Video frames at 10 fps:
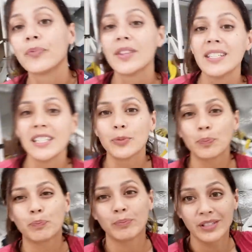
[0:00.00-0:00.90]
this is
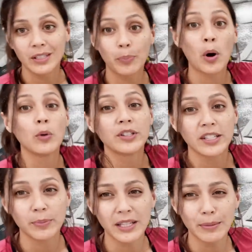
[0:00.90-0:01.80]
supposed
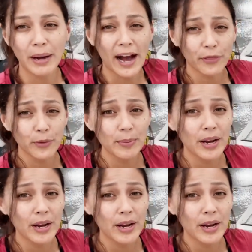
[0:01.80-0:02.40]
to be the bathroom